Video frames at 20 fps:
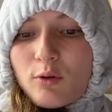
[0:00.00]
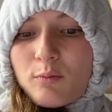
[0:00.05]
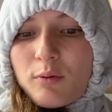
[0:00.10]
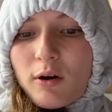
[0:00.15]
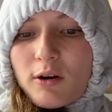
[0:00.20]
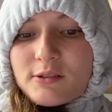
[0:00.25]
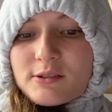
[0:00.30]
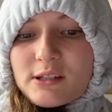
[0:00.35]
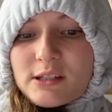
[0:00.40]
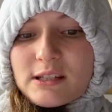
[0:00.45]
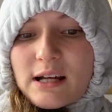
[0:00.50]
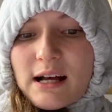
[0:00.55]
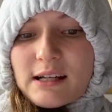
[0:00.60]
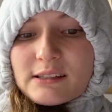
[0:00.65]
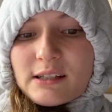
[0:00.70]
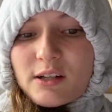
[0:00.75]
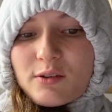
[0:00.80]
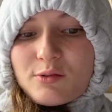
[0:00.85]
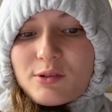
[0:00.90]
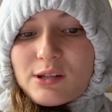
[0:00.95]
policies,
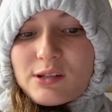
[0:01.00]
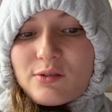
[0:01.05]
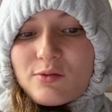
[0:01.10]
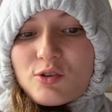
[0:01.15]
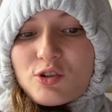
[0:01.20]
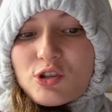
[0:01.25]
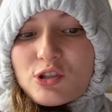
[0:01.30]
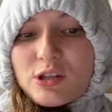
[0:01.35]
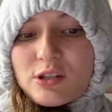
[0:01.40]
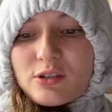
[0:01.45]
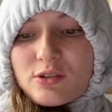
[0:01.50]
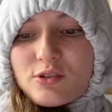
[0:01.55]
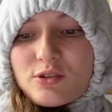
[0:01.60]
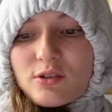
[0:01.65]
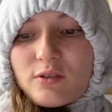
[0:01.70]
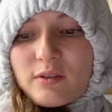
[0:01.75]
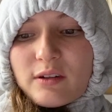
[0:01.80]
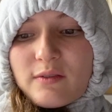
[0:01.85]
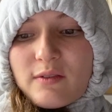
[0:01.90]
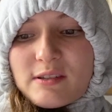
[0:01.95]
Alexander II was just as
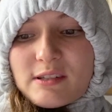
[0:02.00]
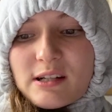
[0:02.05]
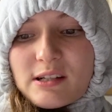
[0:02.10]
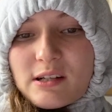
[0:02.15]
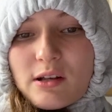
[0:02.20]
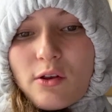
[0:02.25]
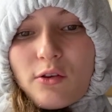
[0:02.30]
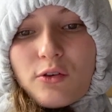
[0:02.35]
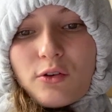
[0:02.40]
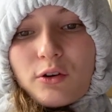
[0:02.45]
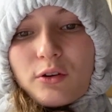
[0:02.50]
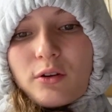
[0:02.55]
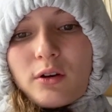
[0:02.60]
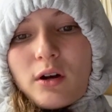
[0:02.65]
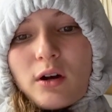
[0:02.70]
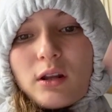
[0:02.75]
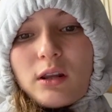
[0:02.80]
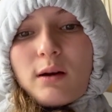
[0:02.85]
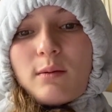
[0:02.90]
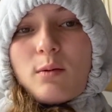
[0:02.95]
conservative as Alexander III.
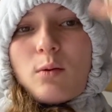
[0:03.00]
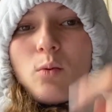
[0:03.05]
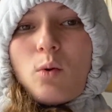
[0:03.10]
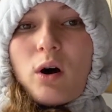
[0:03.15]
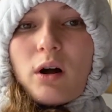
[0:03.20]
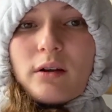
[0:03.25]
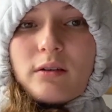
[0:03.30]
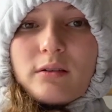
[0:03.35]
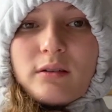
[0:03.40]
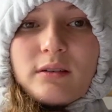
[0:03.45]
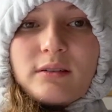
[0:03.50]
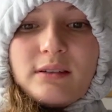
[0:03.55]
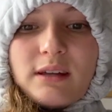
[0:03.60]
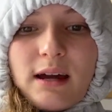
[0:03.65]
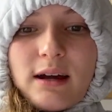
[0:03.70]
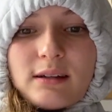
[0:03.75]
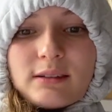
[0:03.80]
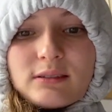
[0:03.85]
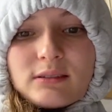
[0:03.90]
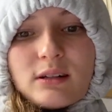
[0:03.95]
Number one,
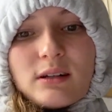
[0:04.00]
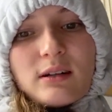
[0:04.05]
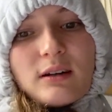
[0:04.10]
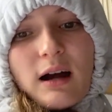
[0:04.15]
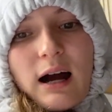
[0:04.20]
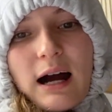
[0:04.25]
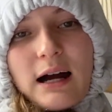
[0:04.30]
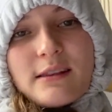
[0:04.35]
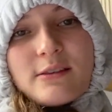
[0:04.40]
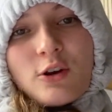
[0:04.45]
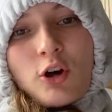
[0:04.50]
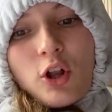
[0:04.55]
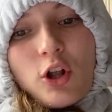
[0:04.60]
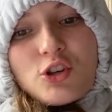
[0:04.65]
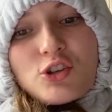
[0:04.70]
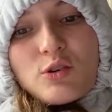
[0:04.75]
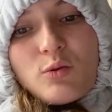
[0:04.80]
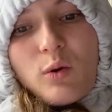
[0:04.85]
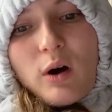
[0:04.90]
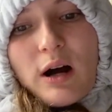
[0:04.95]
yes,
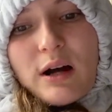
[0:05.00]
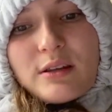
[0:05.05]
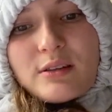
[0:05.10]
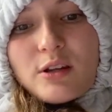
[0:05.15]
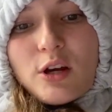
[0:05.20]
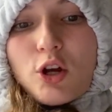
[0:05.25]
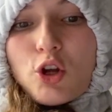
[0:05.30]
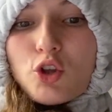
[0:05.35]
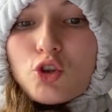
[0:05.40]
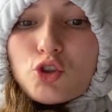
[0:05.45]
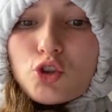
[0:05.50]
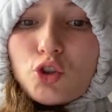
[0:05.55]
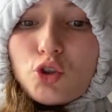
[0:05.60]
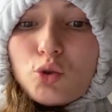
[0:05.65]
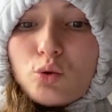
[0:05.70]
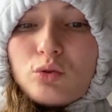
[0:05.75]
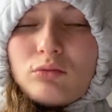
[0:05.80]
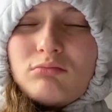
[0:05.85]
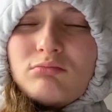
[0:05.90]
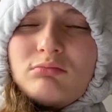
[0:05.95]
ideology-wise.
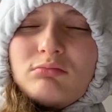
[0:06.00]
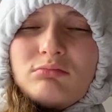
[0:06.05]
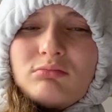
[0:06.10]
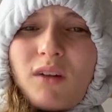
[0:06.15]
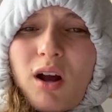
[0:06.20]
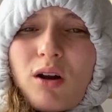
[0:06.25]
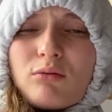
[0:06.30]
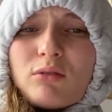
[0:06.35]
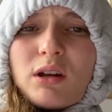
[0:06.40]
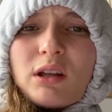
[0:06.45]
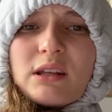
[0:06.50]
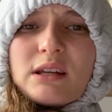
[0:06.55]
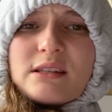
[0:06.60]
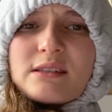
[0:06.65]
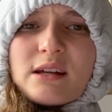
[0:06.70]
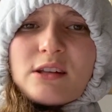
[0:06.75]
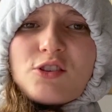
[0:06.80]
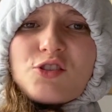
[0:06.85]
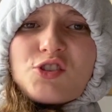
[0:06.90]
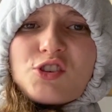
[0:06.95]
Two, not really.
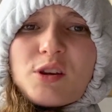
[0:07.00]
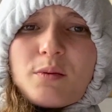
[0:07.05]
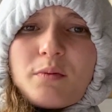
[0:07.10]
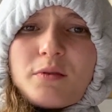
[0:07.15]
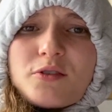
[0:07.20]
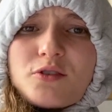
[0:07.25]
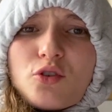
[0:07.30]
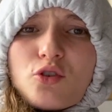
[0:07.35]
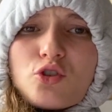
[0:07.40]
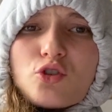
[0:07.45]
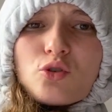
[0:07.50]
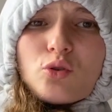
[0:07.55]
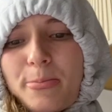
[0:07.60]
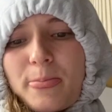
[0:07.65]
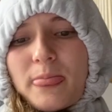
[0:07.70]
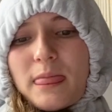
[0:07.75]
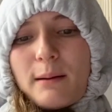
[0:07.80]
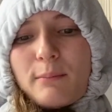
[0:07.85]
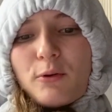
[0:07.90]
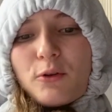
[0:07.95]
Censorship and social.
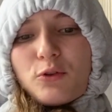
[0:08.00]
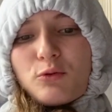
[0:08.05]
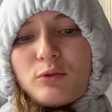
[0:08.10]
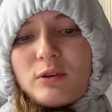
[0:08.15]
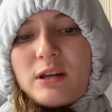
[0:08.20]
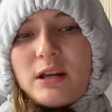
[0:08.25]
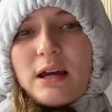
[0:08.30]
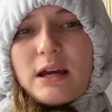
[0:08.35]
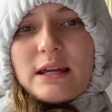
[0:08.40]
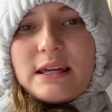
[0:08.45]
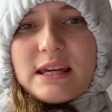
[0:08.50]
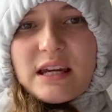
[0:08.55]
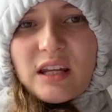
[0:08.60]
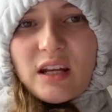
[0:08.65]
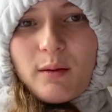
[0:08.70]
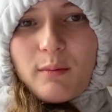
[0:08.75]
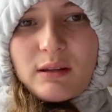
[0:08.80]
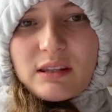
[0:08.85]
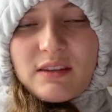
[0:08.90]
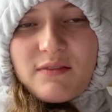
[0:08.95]
Number three,
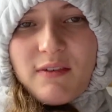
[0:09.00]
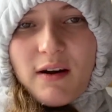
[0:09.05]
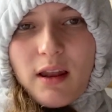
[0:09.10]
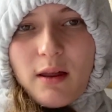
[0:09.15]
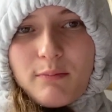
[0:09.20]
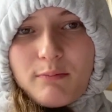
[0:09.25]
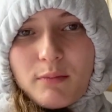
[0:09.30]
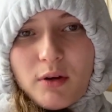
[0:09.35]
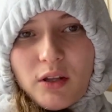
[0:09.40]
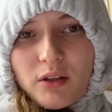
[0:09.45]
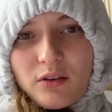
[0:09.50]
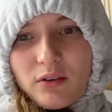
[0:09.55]
economic development.